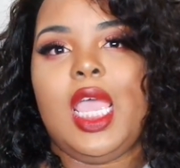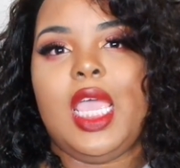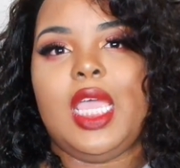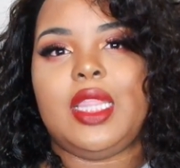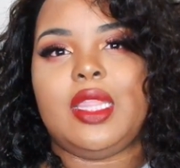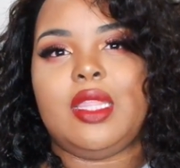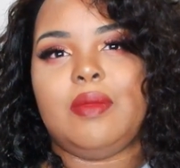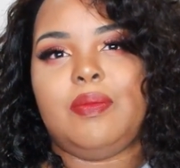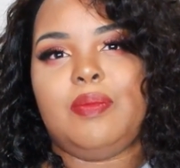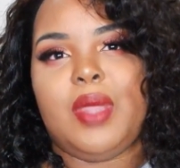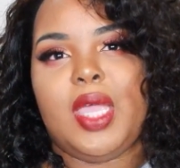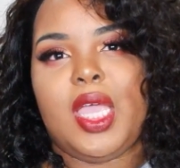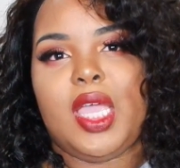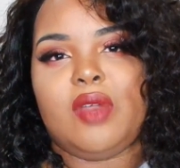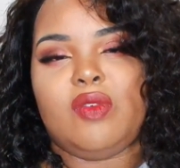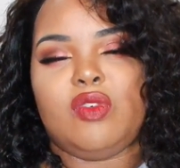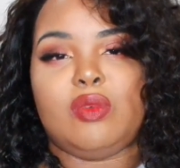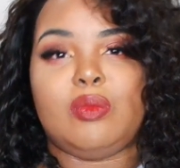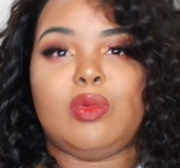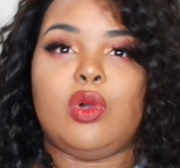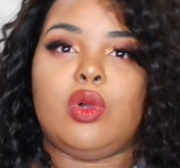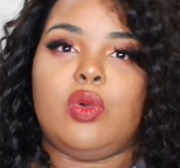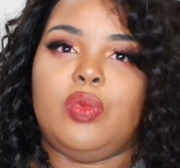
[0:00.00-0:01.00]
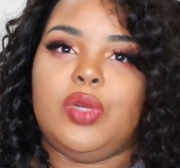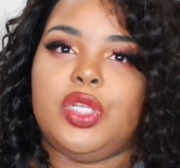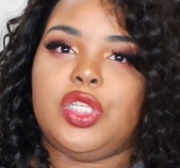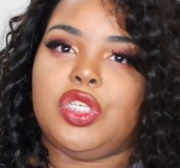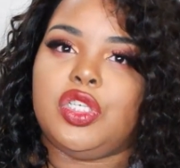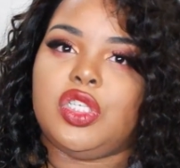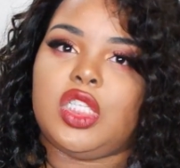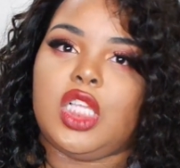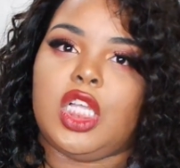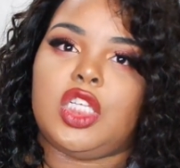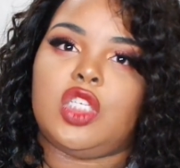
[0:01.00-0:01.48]
in the bedroom or
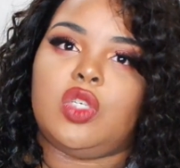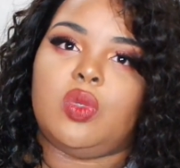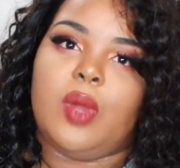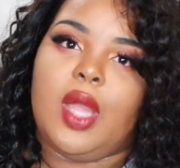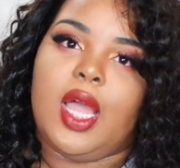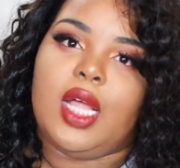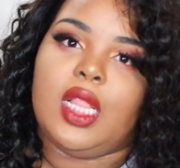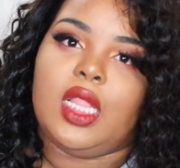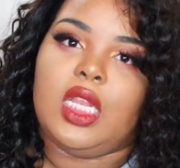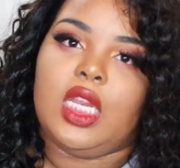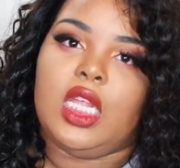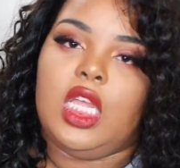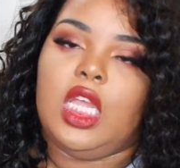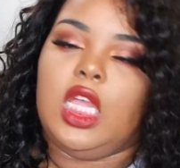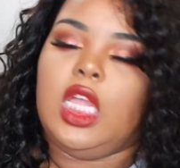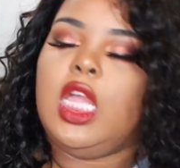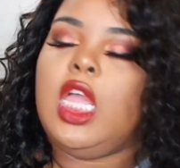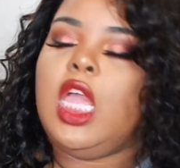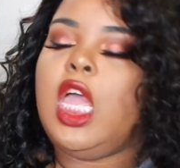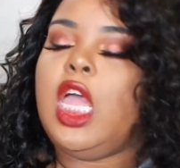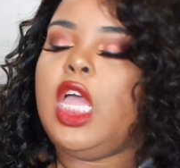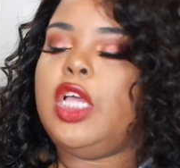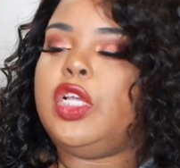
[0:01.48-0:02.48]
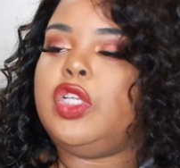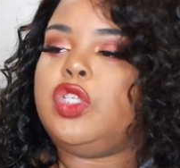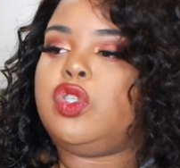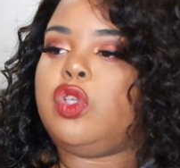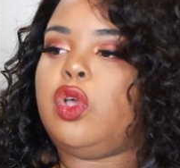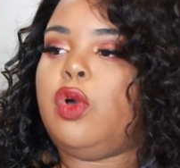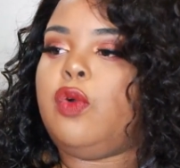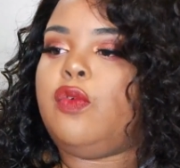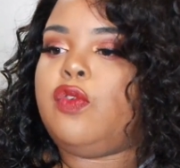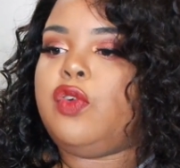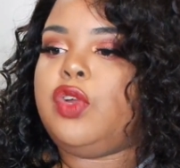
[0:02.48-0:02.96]
with your sexuality
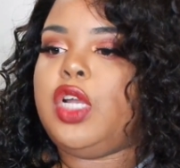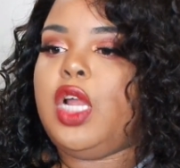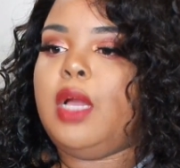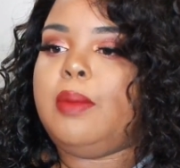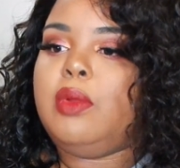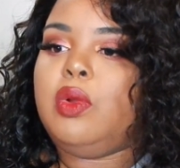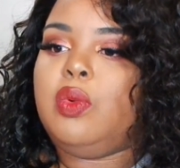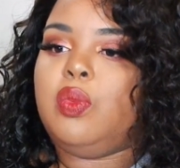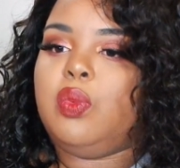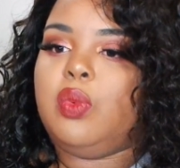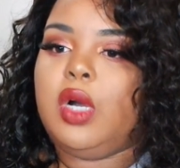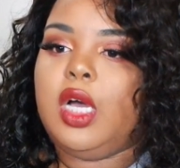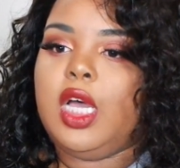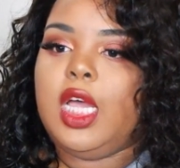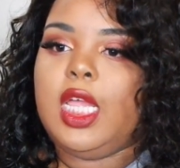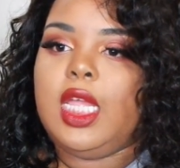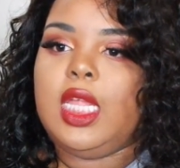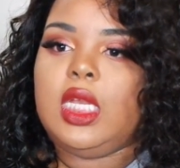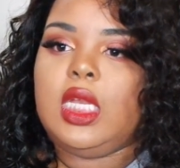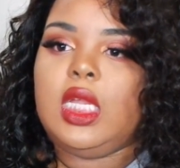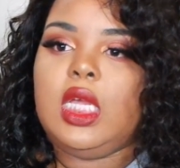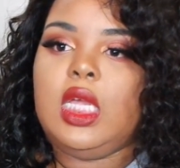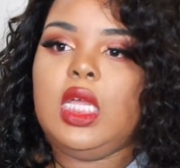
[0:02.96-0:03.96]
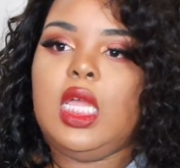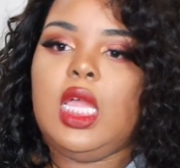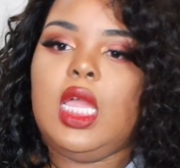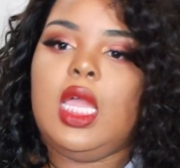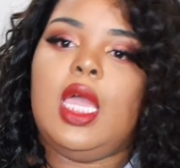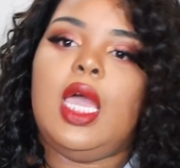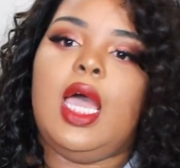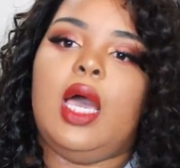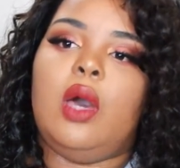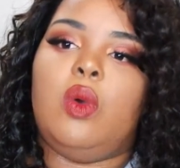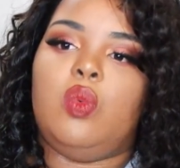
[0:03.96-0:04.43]
so for number one
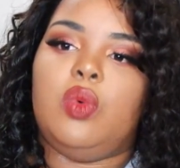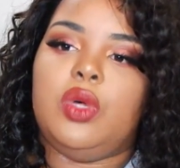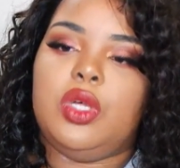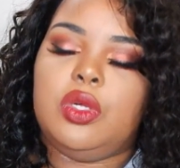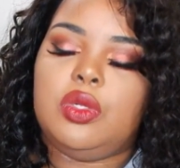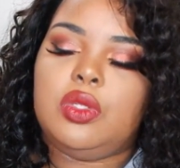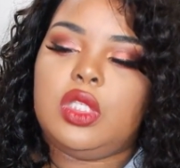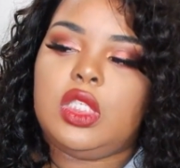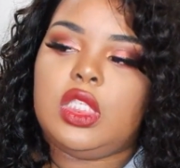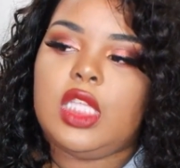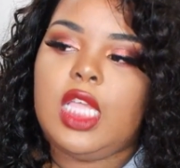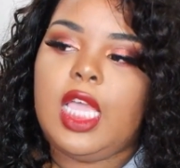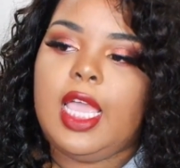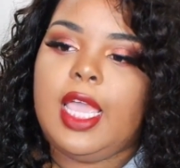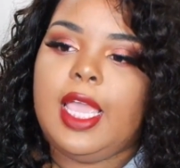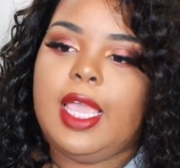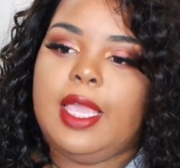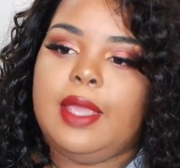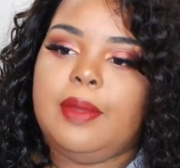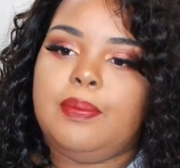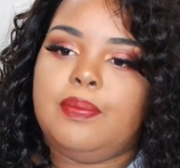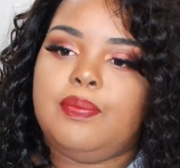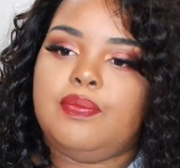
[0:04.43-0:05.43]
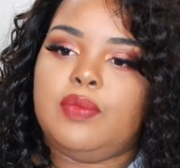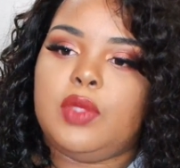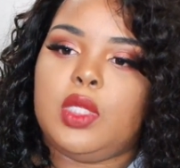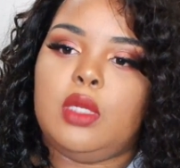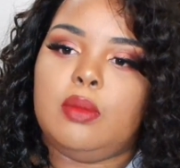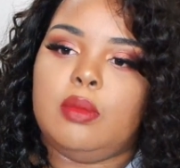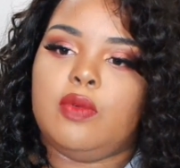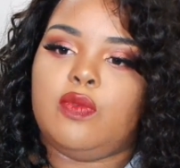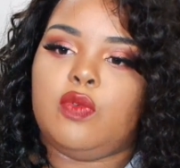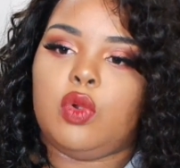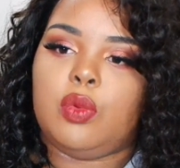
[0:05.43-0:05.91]
i will say
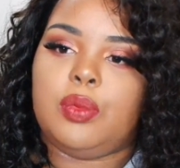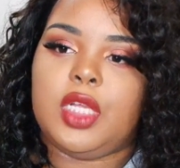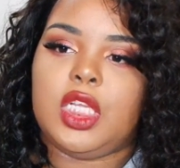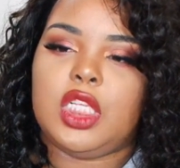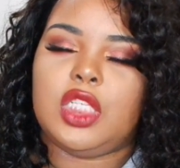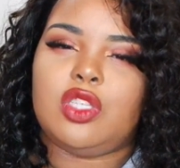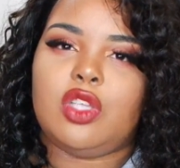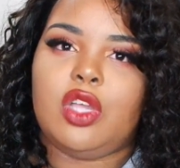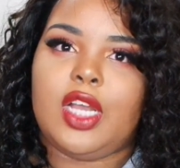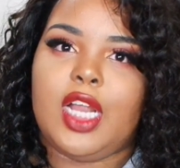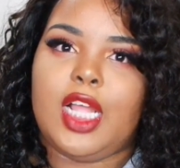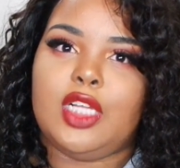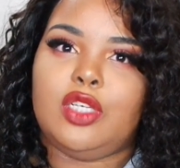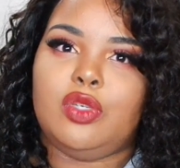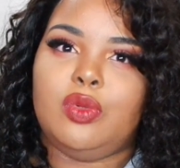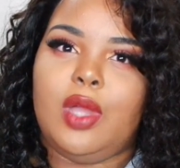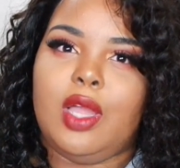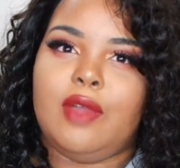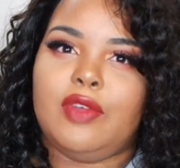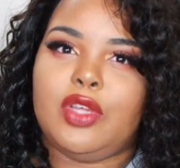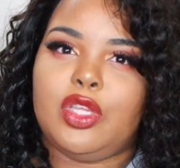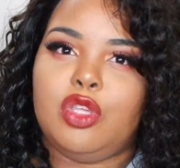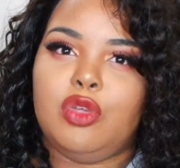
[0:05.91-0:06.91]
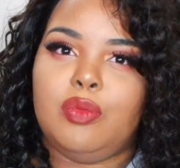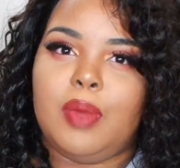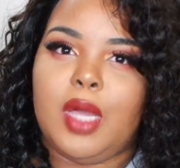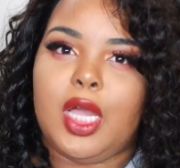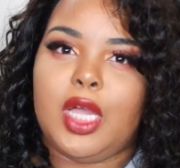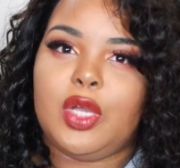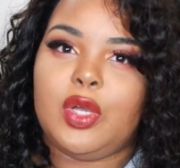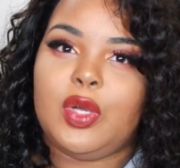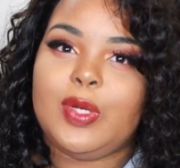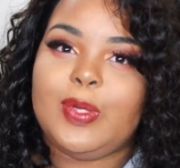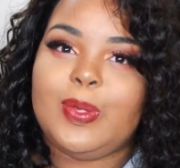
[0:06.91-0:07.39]
before we get started i do have a
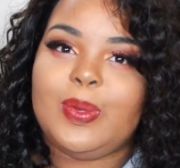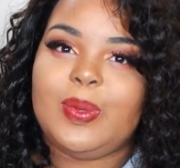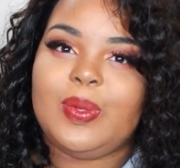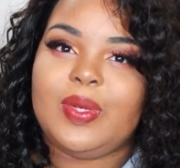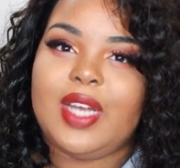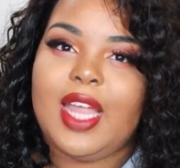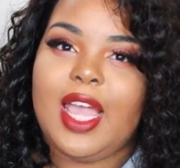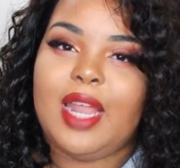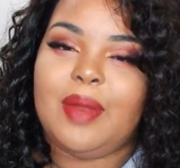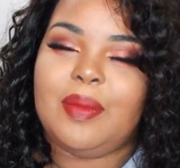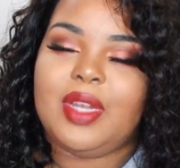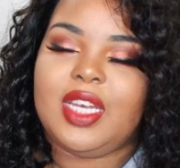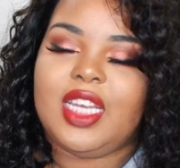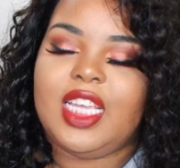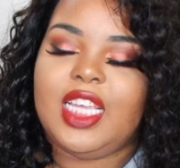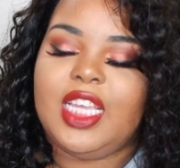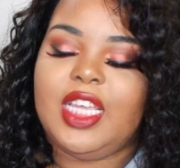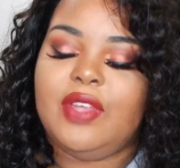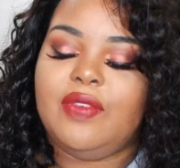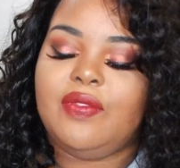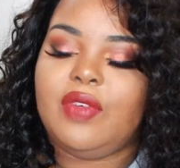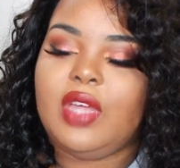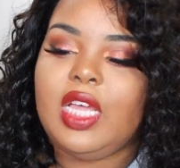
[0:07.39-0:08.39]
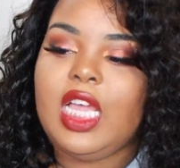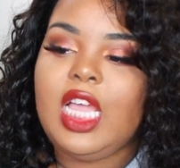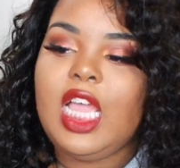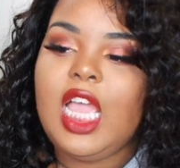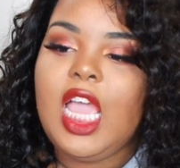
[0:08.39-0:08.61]
coupon code with adam and eve